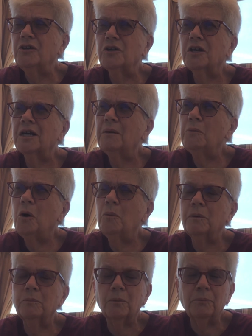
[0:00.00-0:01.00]
you're going to come home
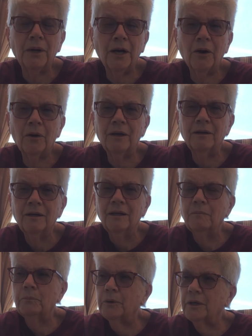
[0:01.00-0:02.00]
and prepare it,
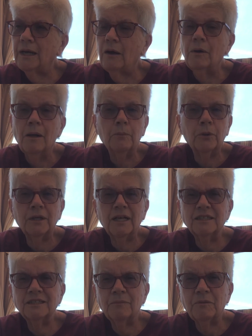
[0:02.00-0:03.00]
put it out, put it
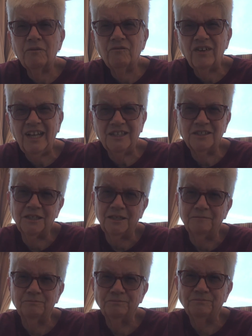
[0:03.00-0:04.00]
on something fancy.
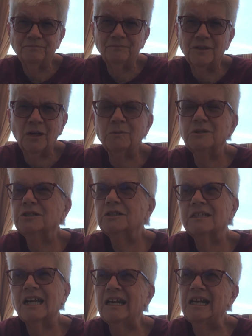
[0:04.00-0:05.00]
Don't just
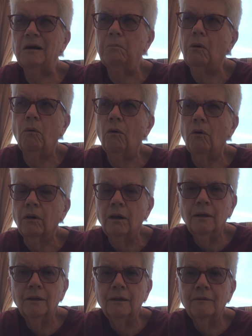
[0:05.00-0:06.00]
stick it in a bowl
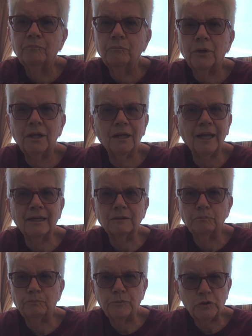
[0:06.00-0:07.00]
put it like
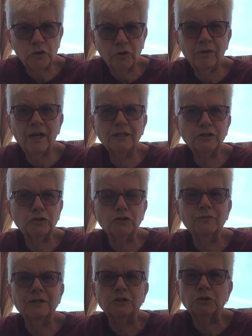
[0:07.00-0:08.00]
serve it on a
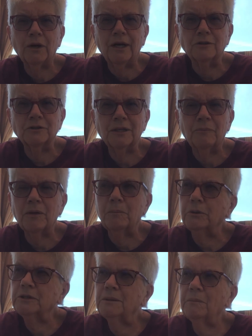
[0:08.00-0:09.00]
serving tray or something.
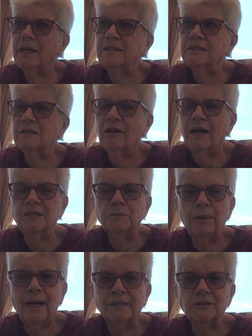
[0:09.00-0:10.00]
Put some nice little ice
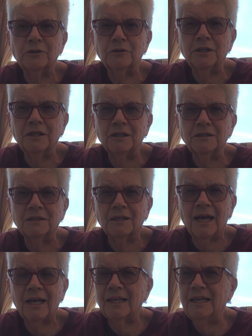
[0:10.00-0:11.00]
packs underneath it to
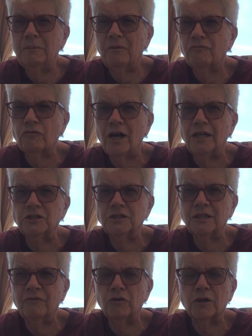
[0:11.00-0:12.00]
kind of keep it fresh
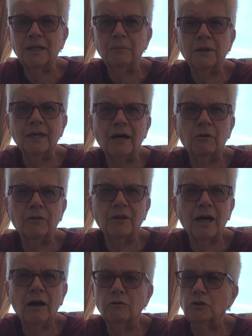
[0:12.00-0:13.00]
if you're keeping it out on the
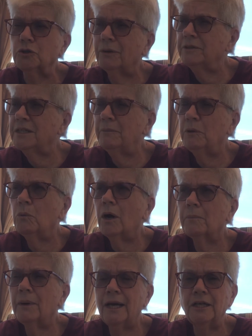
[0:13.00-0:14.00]
counter. So every time you
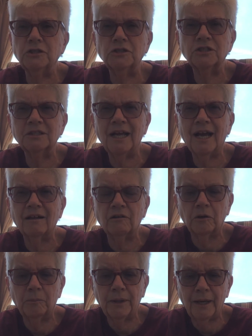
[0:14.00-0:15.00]
walk by, you just snack a
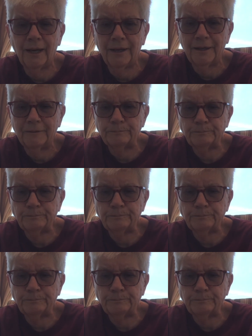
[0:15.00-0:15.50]
little bit on it.